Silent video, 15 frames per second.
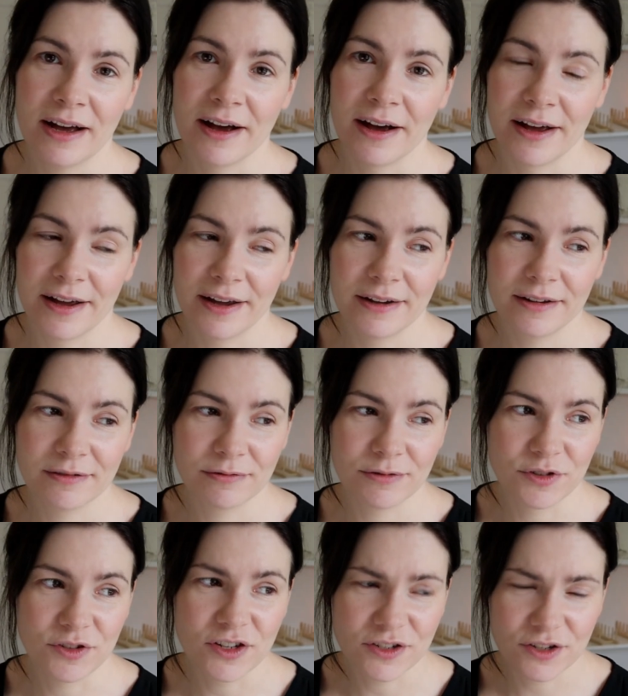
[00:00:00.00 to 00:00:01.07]
I
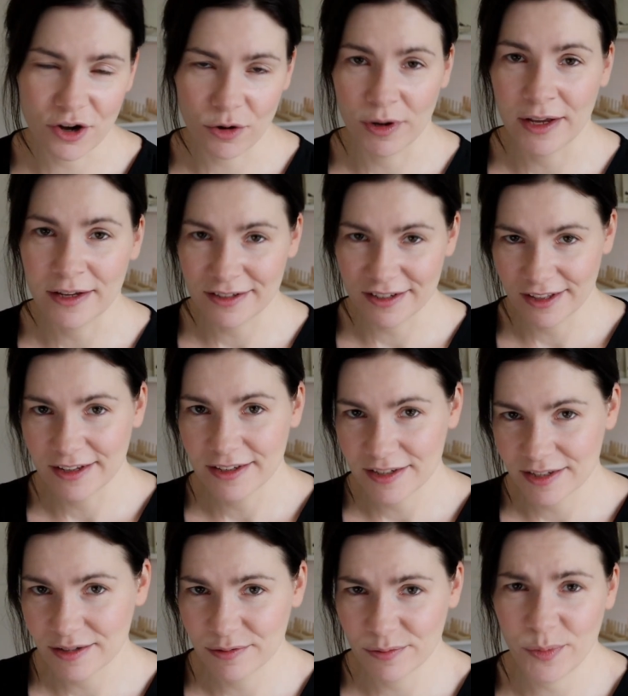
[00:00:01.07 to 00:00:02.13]
was just going into
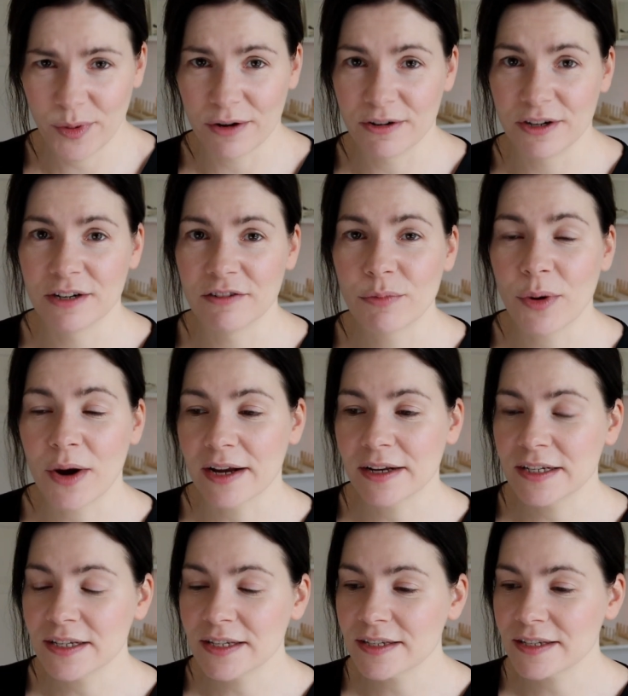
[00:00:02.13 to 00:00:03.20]
this period of
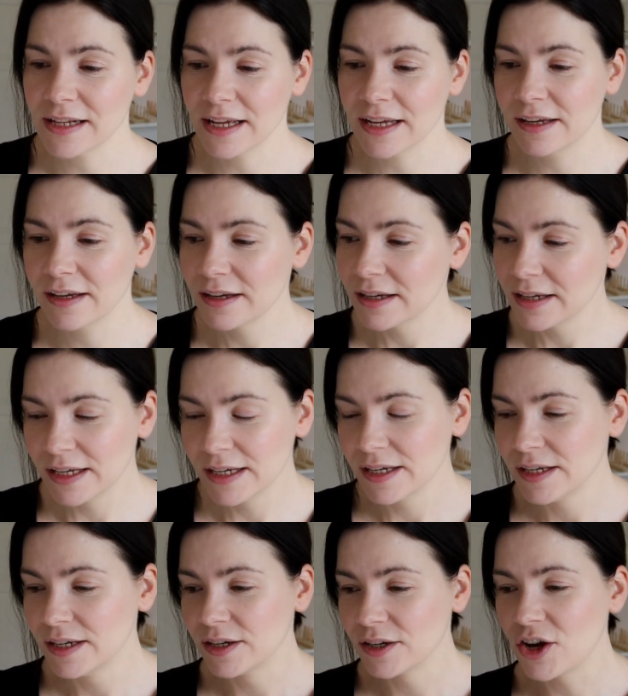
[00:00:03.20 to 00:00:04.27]
practice, like
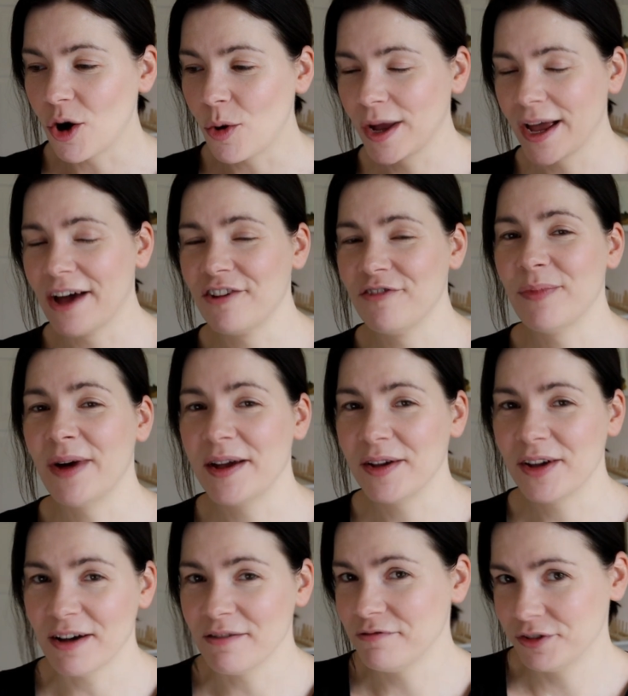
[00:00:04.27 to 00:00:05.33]
going out of my
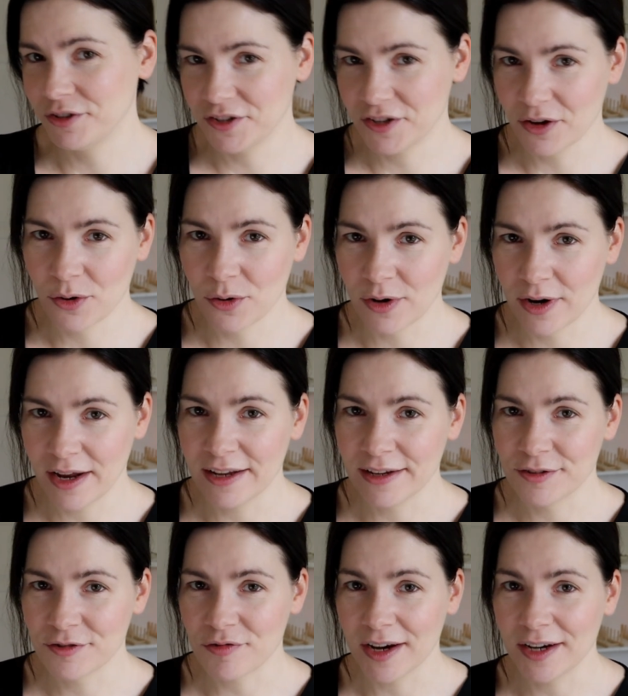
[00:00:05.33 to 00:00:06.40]
comfort zone
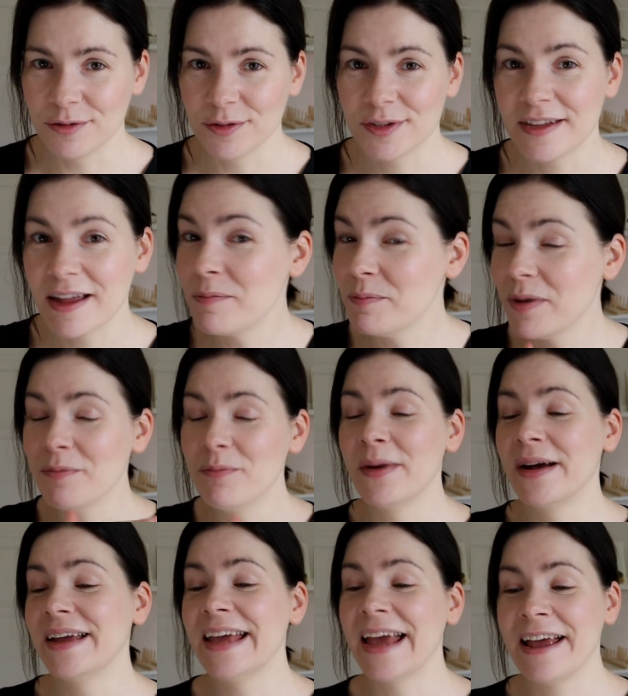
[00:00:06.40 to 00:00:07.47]
and trying to step up
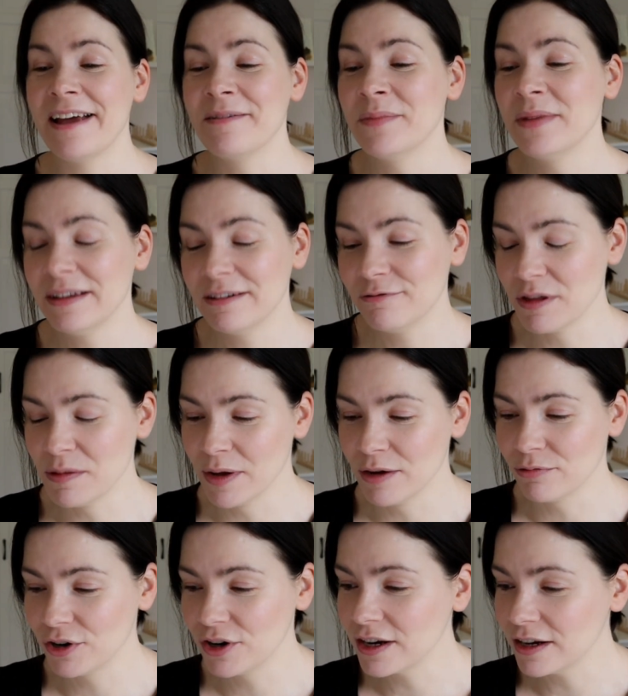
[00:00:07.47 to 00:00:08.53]
my game with my
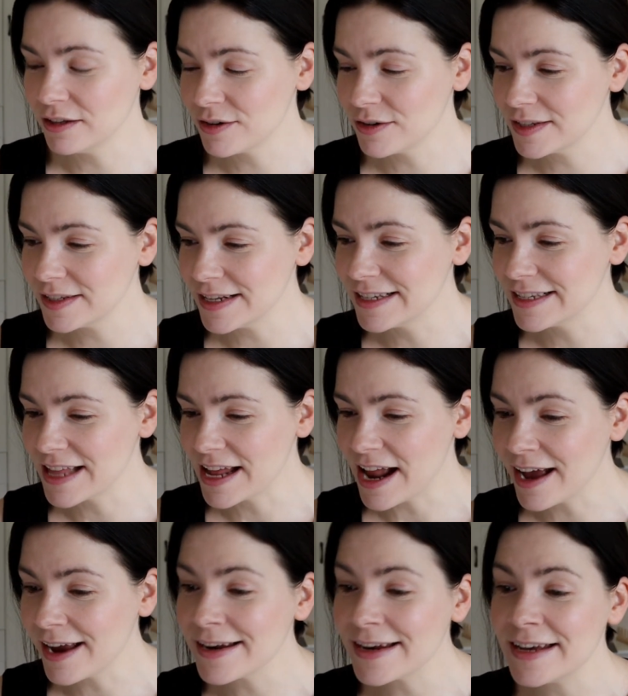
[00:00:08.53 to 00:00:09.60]
watercolors, is that
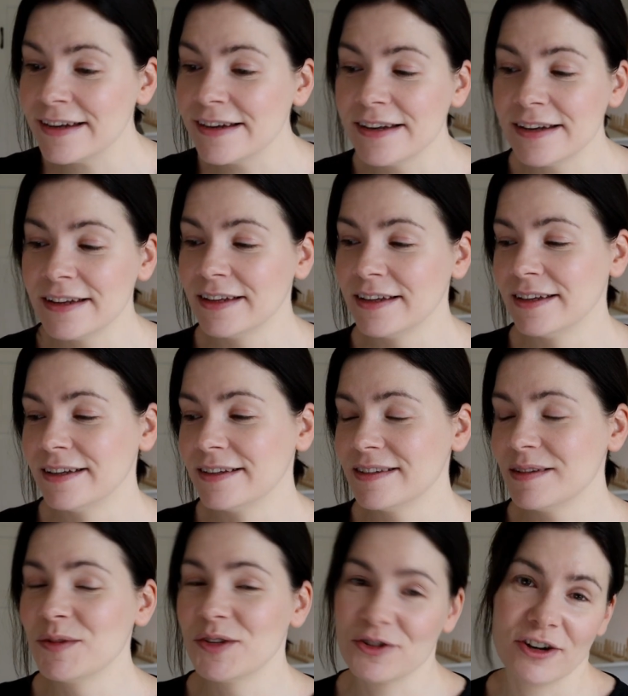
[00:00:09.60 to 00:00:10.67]
I need
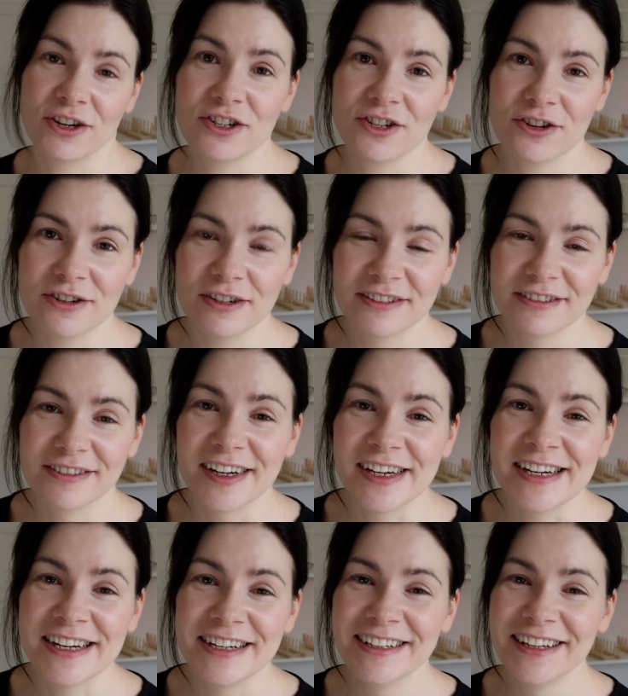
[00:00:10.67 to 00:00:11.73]
some structure. I
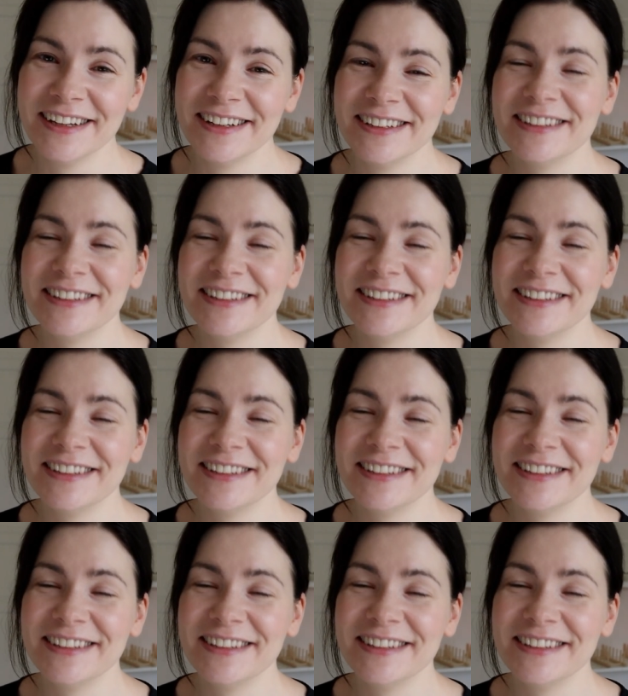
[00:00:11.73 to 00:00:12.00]
need